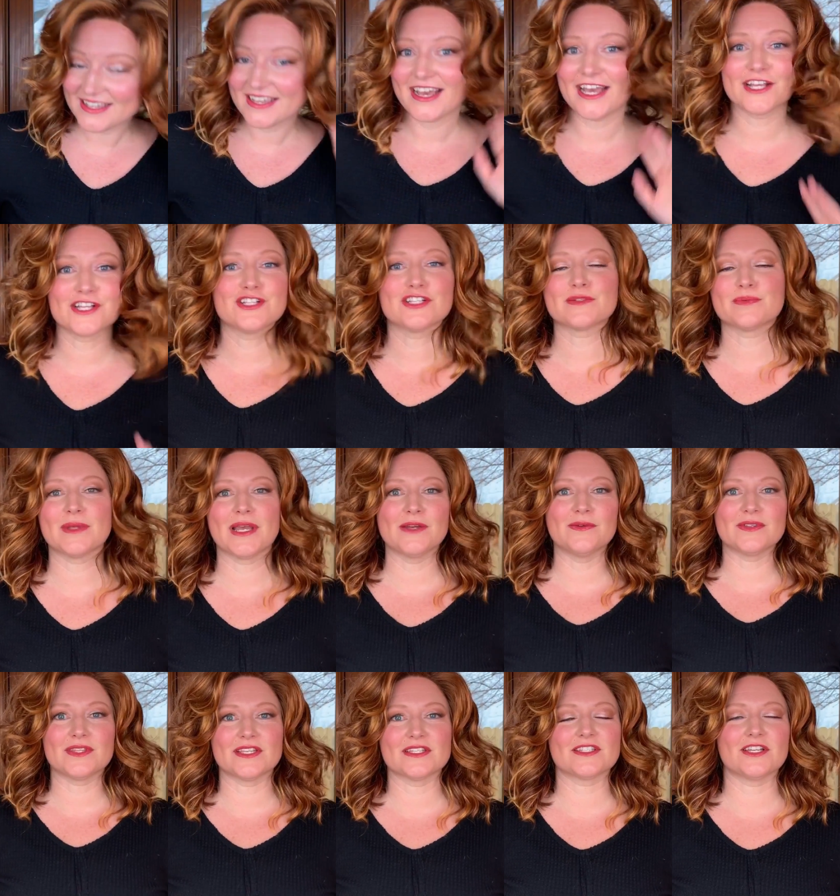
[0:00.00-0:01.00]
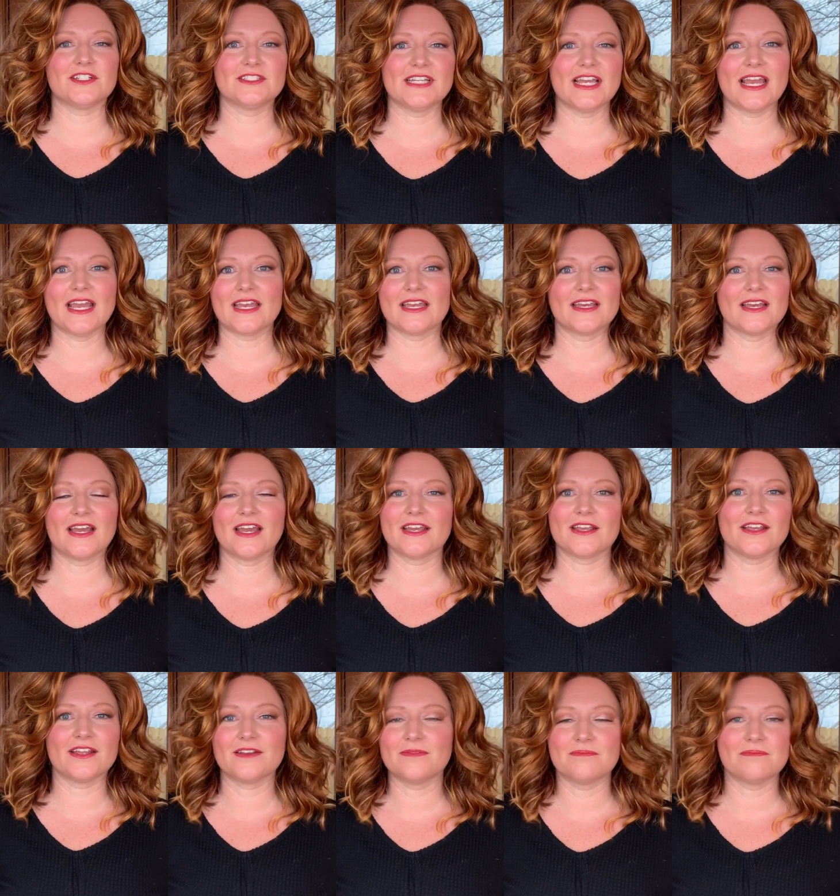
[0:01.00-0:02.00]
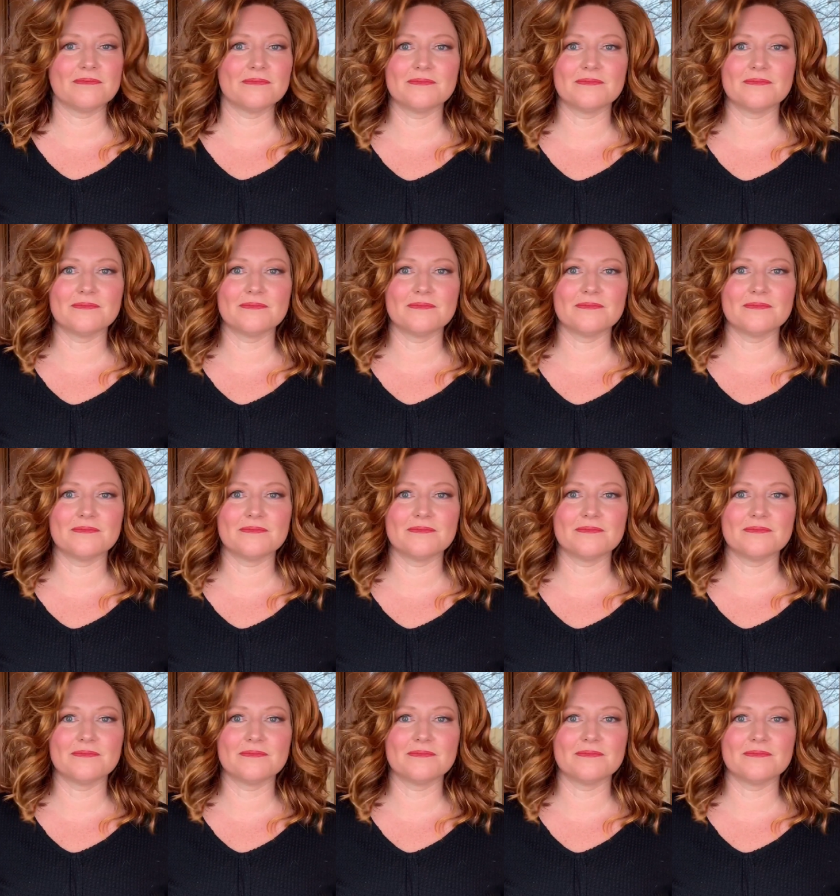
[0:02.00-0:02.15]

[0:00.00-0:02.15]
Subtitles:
I could just play with this all day. I could